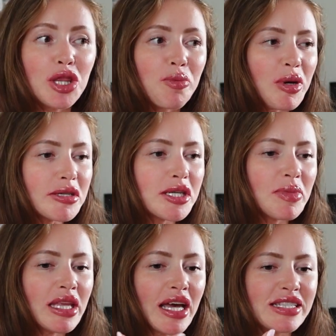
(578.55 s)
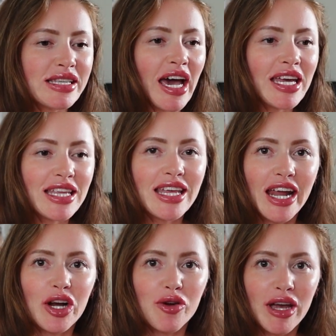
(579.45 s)
The buildup and the anxiety that
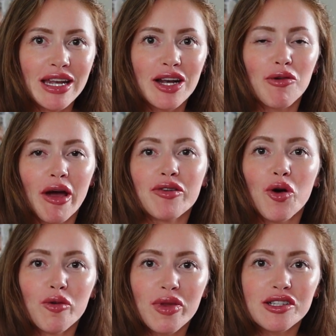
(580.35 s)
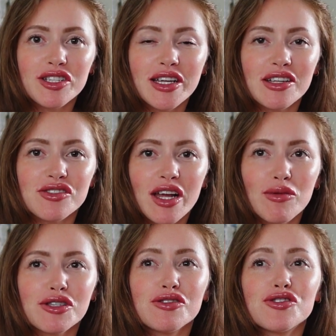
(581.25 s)
I created around cold plunging yesterday
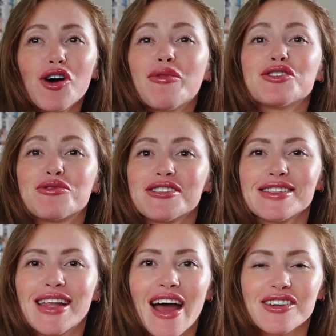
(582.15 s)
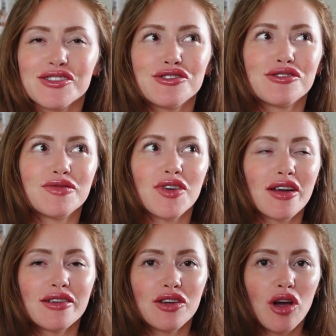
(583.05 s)
was so much worse than actually just
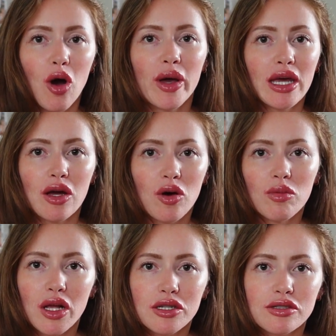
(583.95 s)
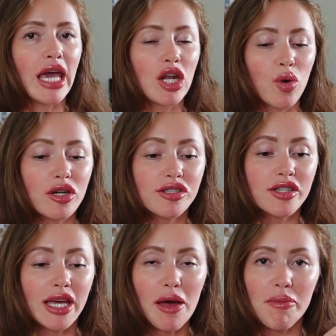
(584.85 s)
fucking going in a cold plunge. In order to
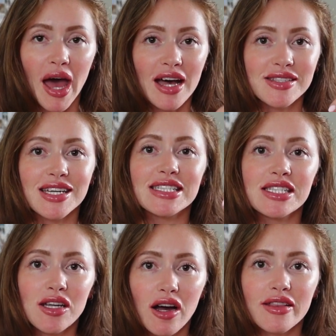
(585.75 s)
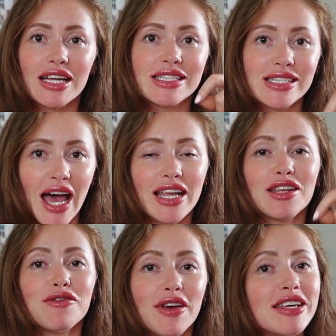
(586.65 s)
get past that stuck, that
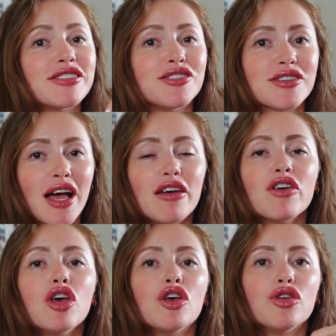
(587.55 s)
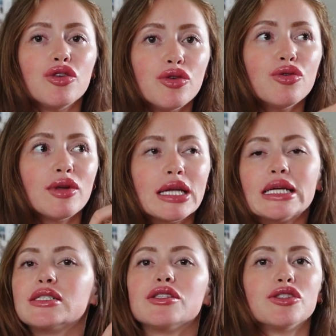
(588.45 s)
stagnant phase in your life, you
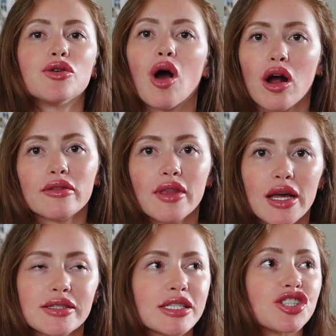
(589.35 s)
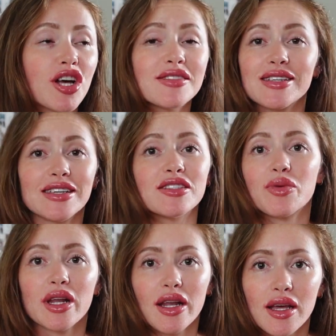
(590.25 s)
need to do hard things. It just is
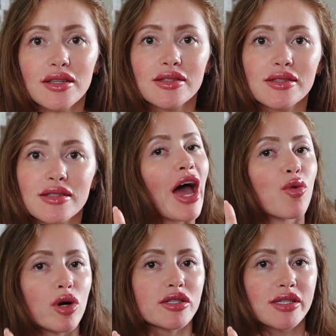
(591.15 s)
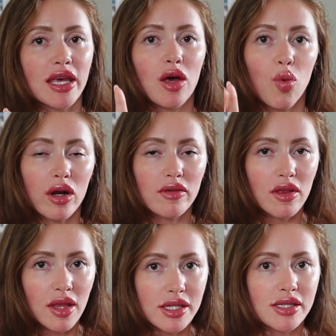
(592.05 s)
what it is. I will say that one of the
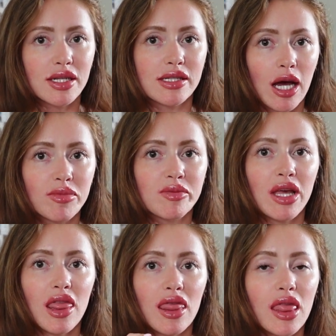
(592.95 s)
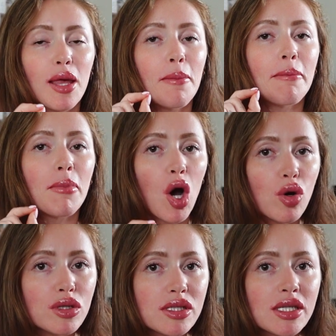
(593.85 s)
things that has helped me the
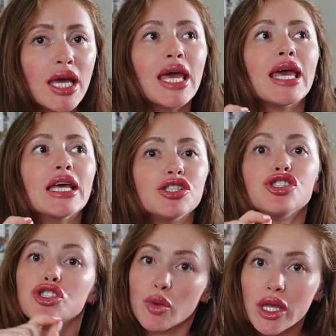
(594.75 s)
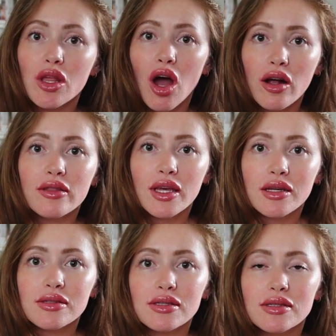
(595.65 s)
most in doing the hard
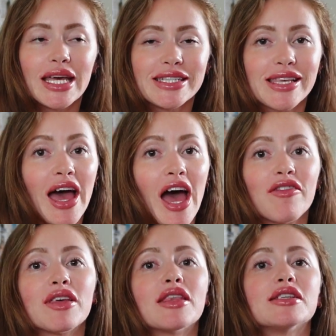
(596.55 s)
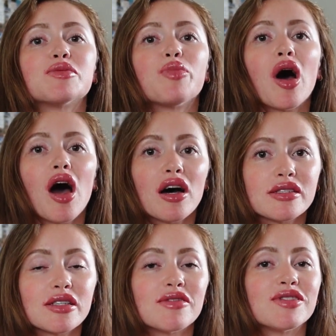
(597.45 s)
things is having this
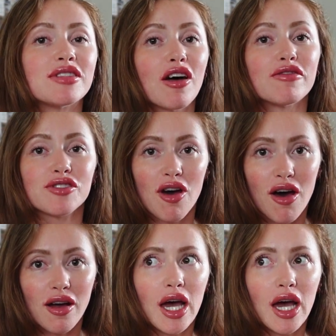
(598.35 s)
positive self-talk.